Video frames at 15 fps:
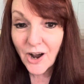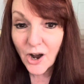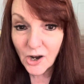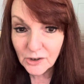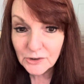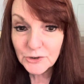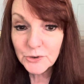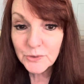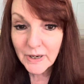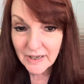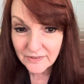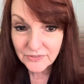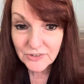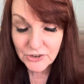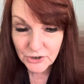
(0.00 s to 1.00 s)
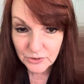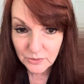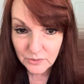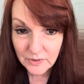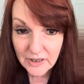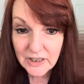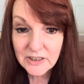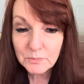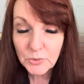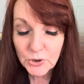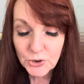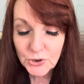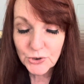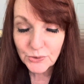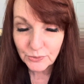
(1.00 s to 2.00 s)
All you have to do is
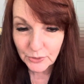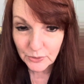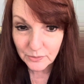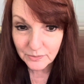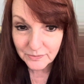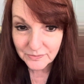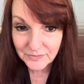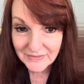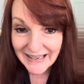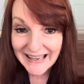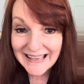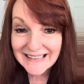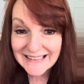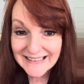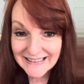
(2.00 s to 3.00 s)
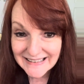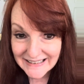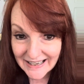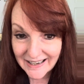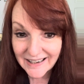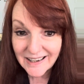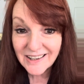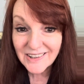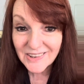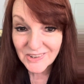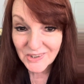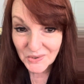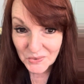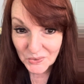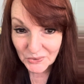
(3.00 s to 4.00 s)
push through. Stay
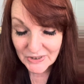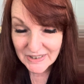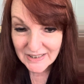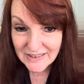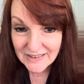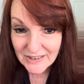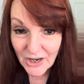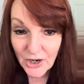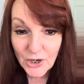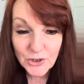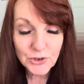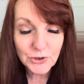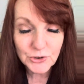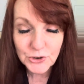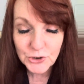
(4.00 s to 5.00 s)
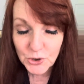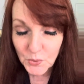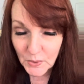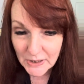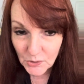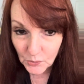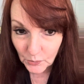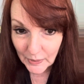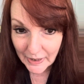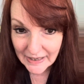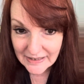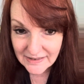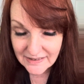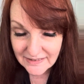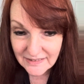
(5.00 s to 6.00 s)
the course. You're doing
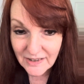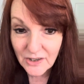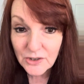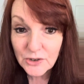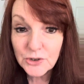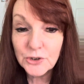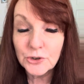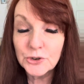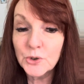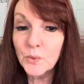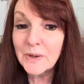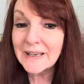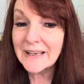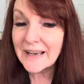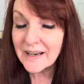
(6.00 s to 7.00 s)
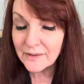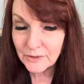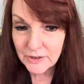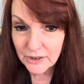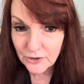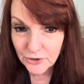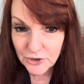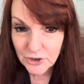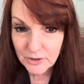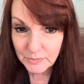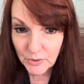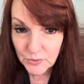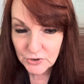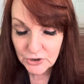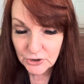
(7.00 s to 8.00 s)
great. You're doing everything you're
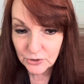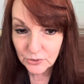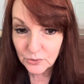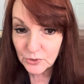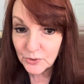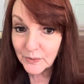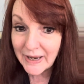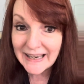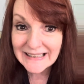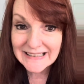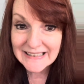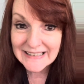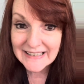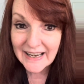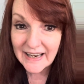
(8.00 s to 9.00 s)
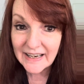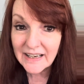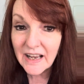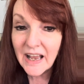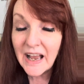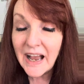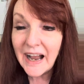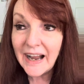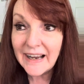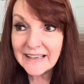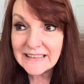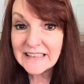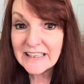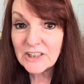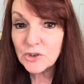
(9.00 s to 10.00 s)
supposed to do. You can't say, I
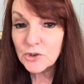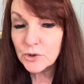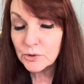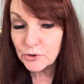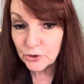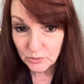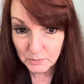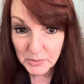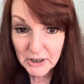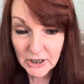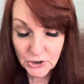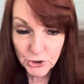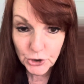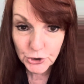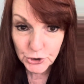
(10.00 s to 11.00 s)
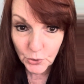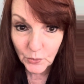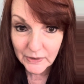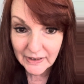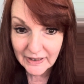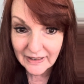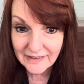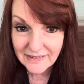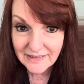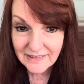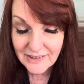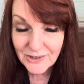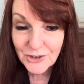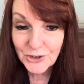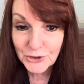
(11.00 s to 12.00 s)
need to do, because you're doing it.
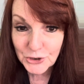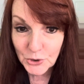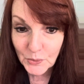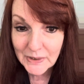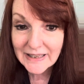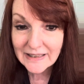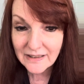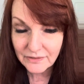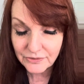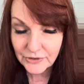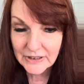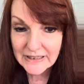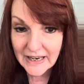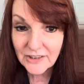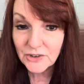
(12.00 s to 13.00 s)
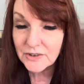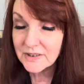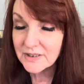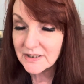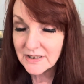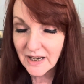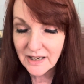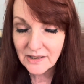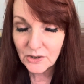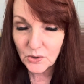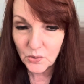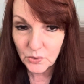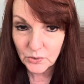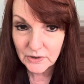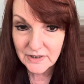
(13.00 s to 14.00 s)
You're doing it every day. You're staying the
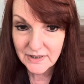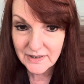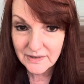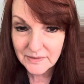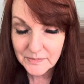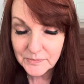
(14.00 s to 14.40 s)
course.